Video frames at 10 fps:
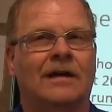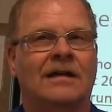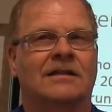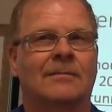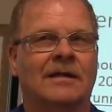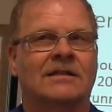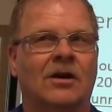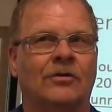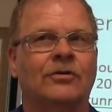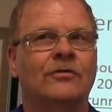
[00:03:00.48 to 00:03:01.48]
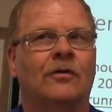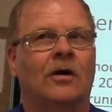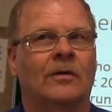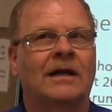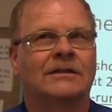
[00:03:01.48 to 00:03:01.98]
find that somebody's gone too
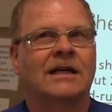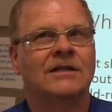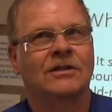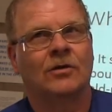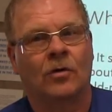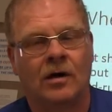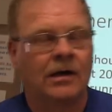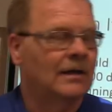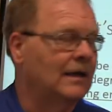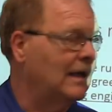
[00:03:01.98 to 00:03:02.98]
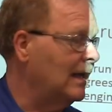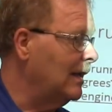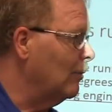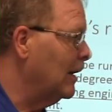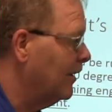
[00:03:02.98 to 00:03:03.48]
far without changing the oil, and
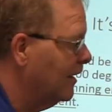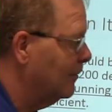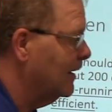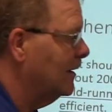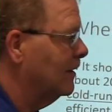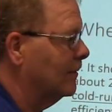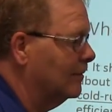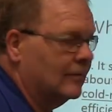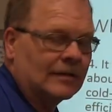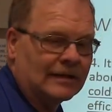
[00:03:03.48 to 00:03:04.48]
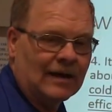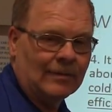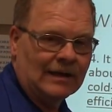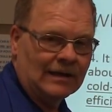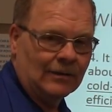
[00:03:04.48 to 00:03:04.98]
it wound up getting
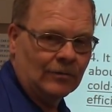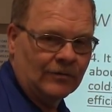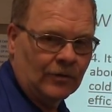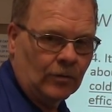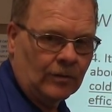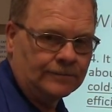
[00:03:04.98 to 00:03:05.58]
contaminated with fuel.